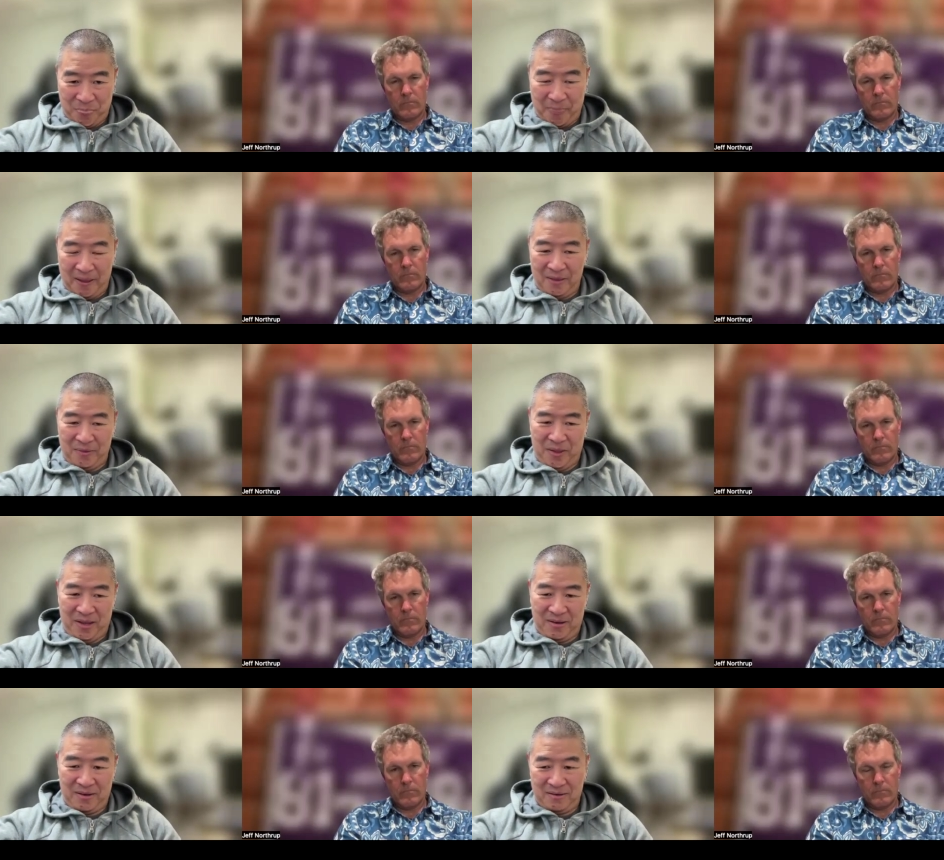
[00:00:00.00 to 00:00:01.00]
Speaker 1: And
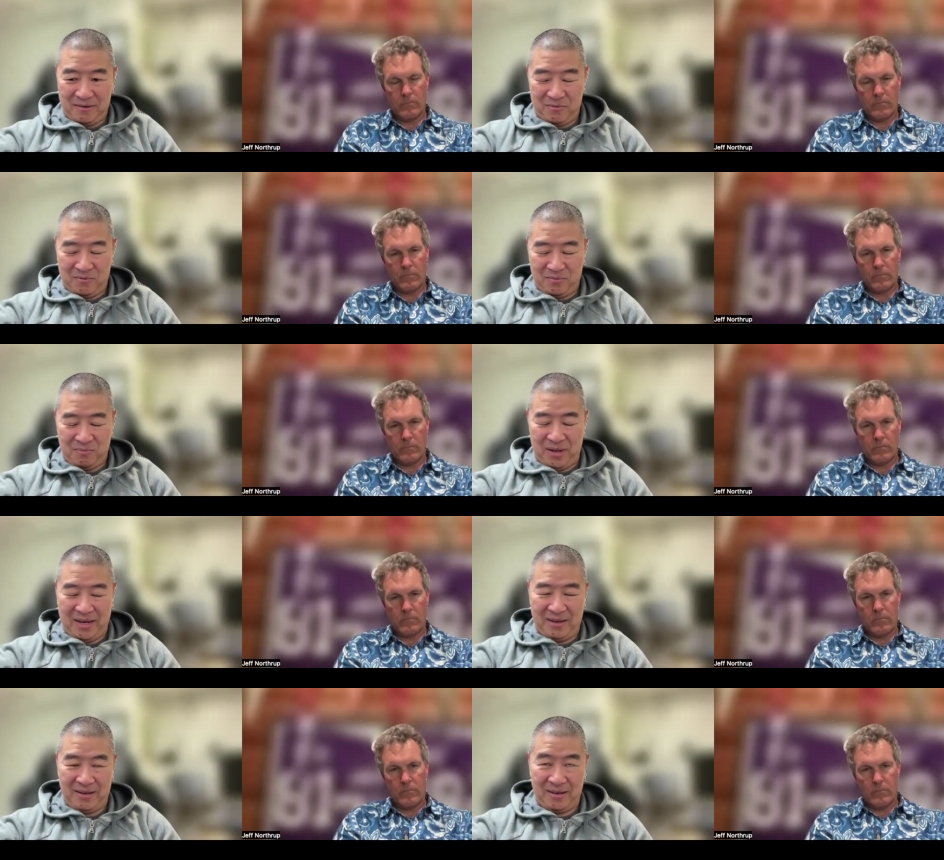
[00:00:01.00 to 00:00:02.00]
then, I
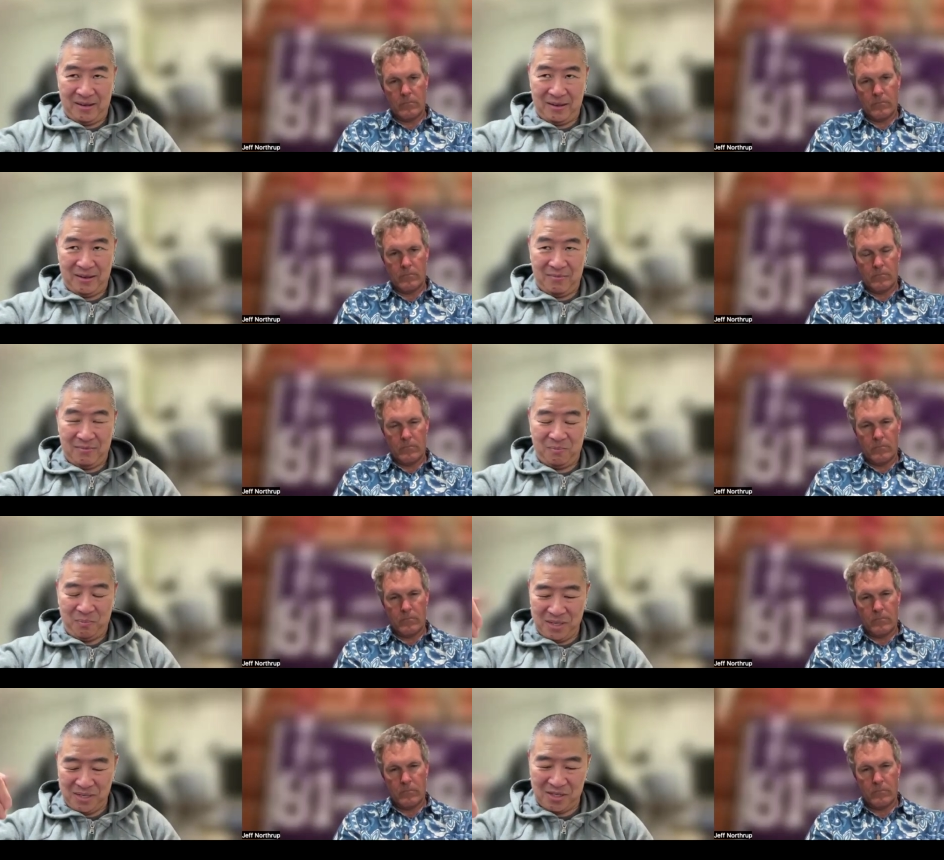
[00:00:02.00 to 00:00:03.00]
mean,
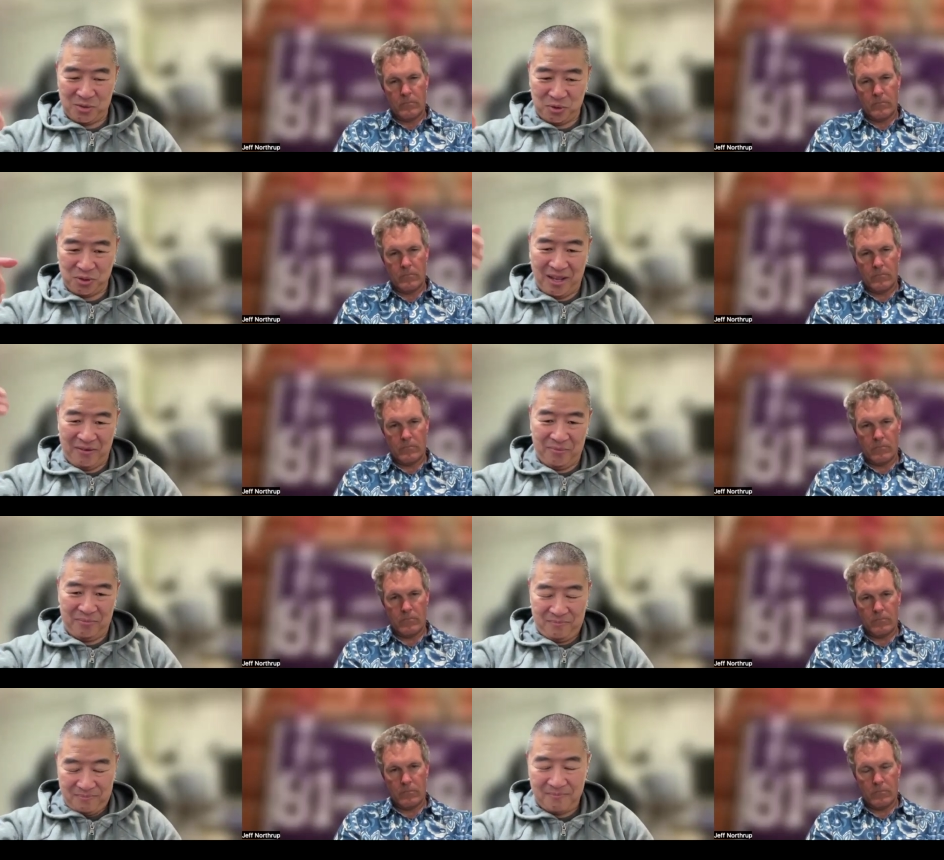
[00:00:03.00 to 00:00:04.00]
businesses will still have, a,
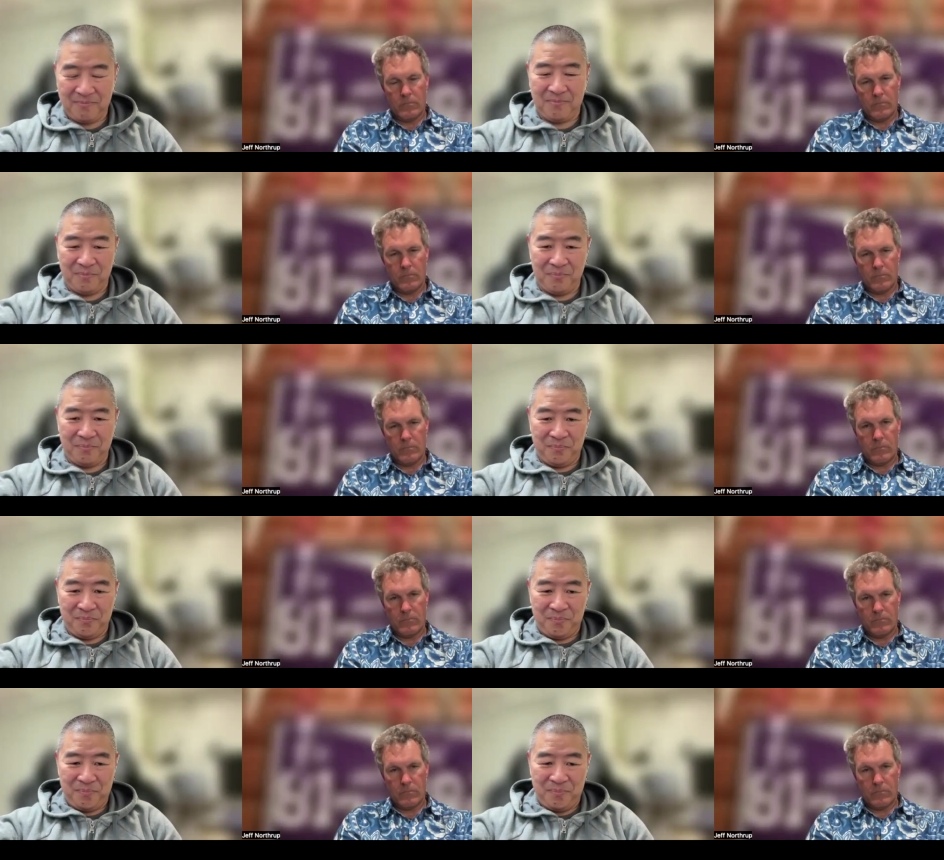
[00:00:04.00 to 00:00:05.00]

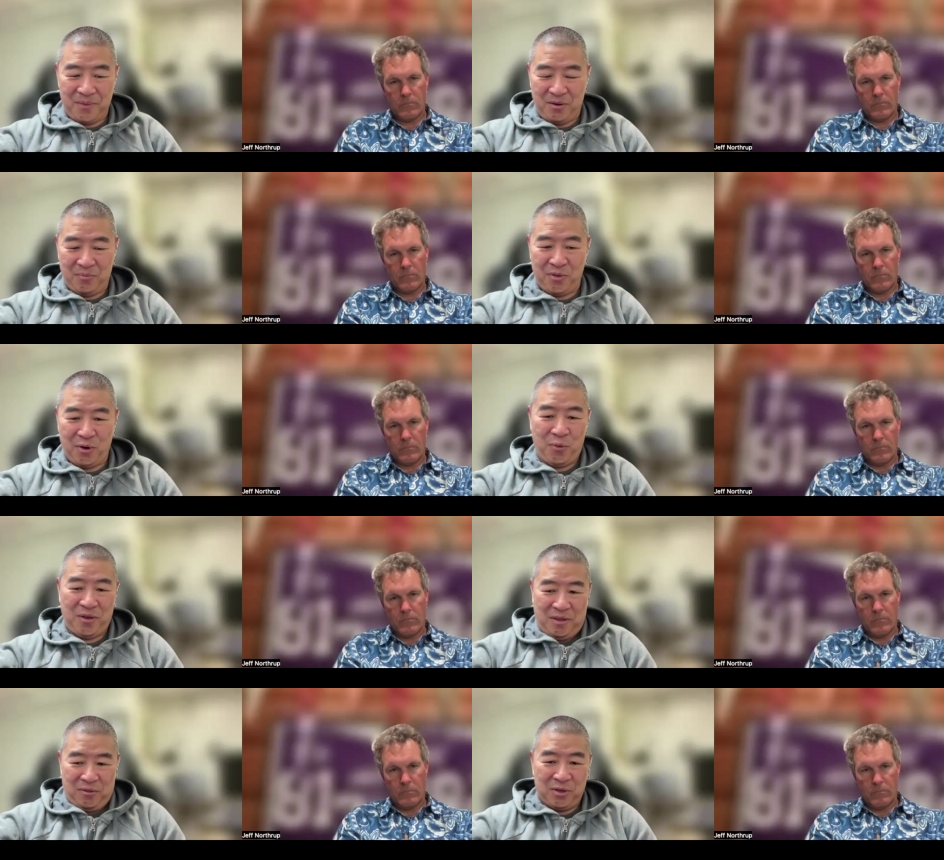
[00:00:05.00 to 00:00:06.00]
you know, their thing
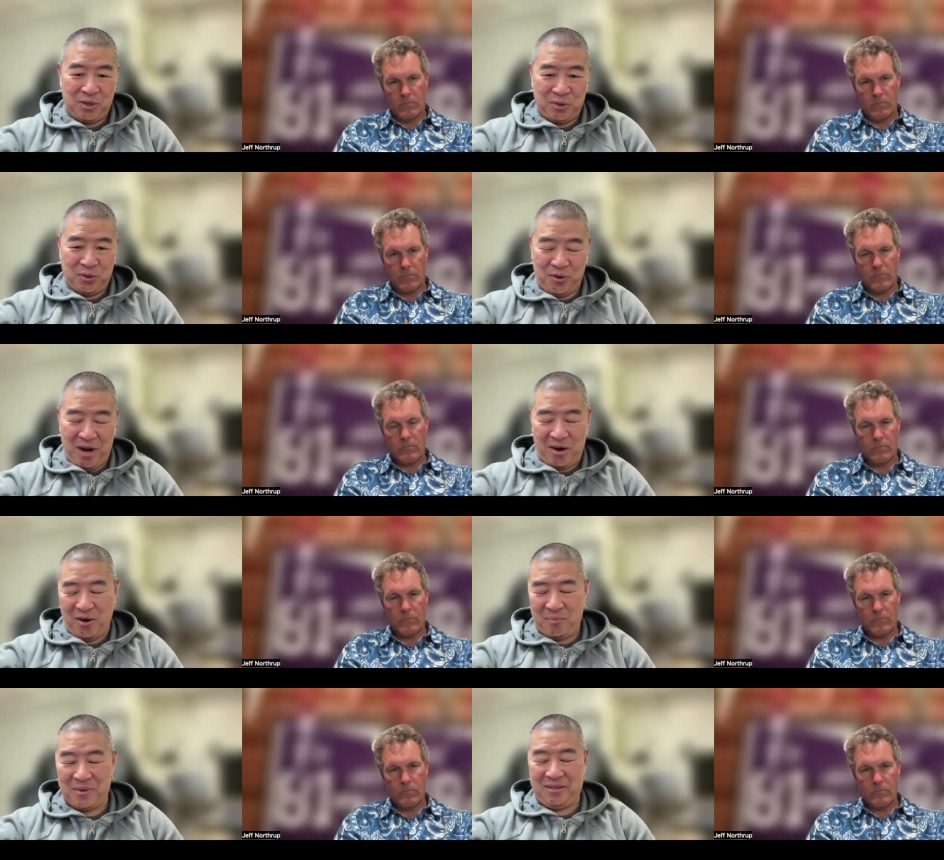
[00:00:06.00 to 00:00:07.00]
that they'll do. They're not going to go out
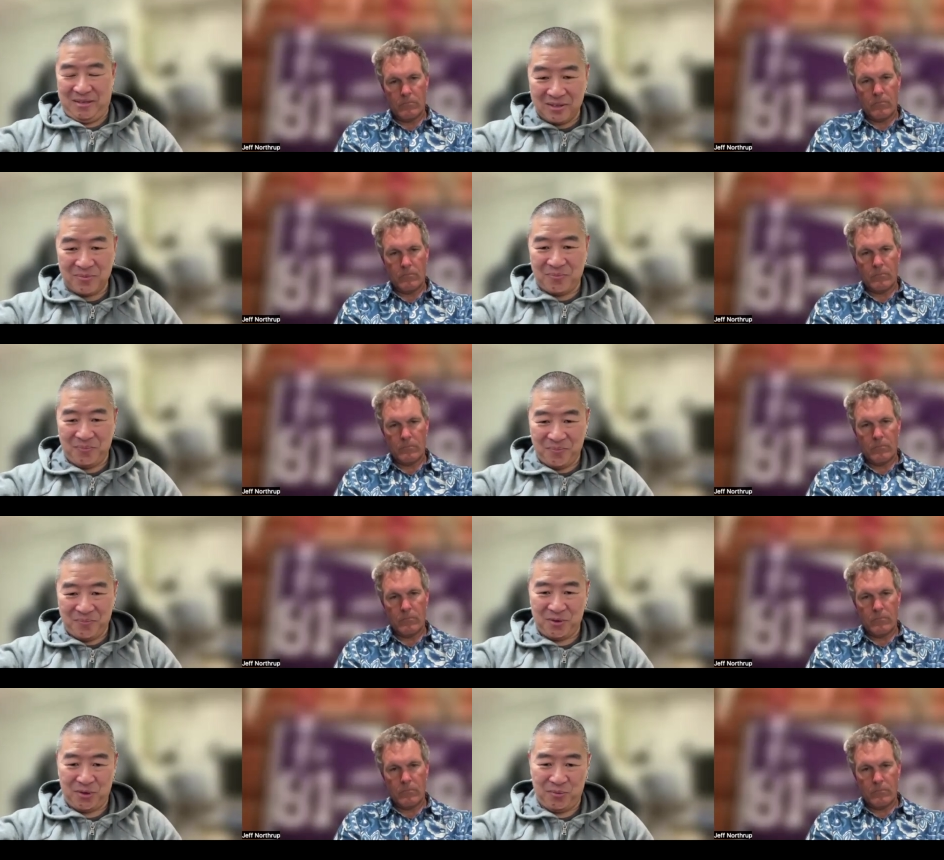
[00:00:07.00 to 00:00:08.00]
of business.
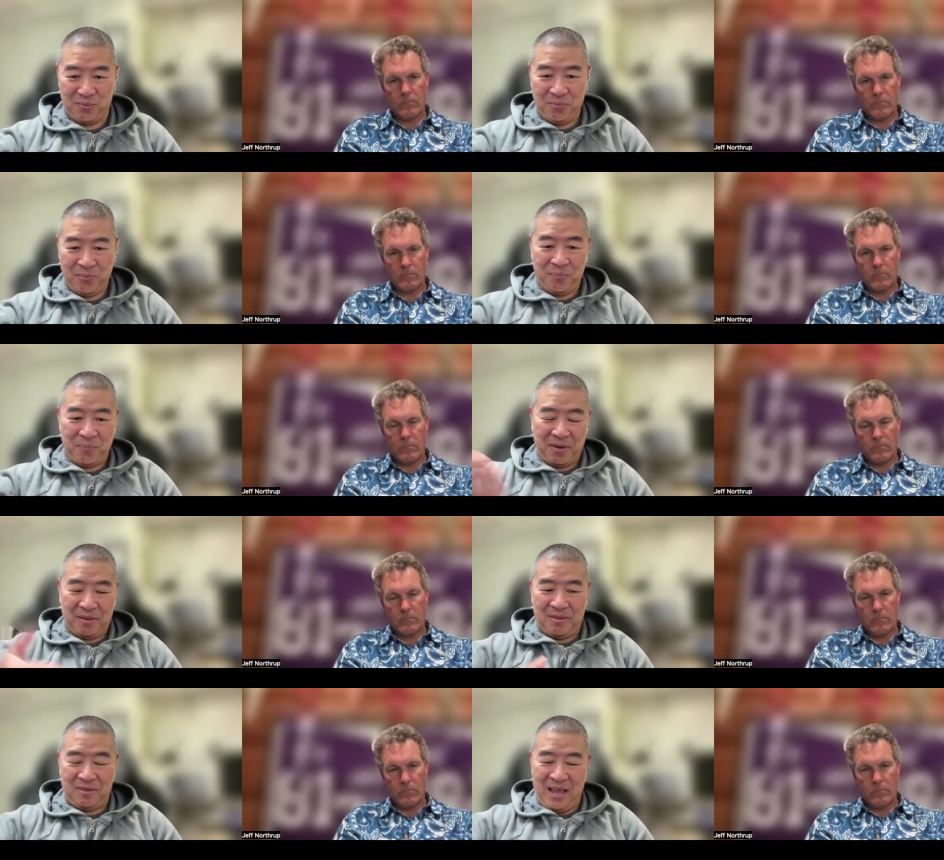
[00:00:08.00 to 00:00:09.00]
So
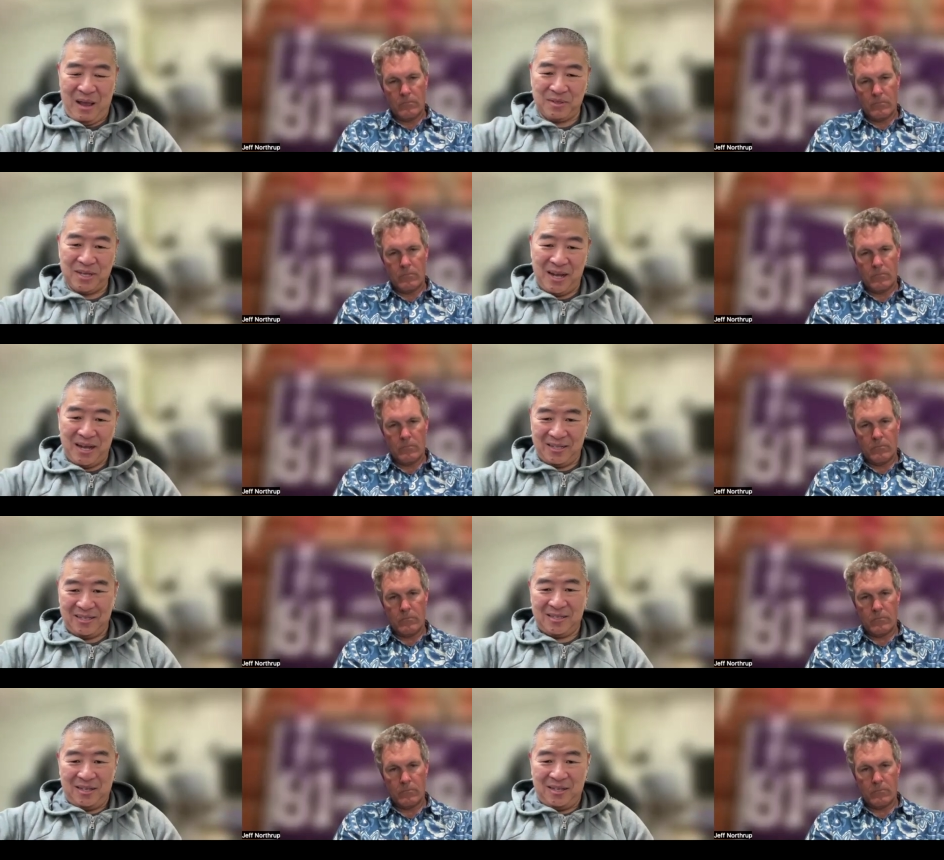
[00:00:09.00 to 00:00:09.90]
the Amazons, the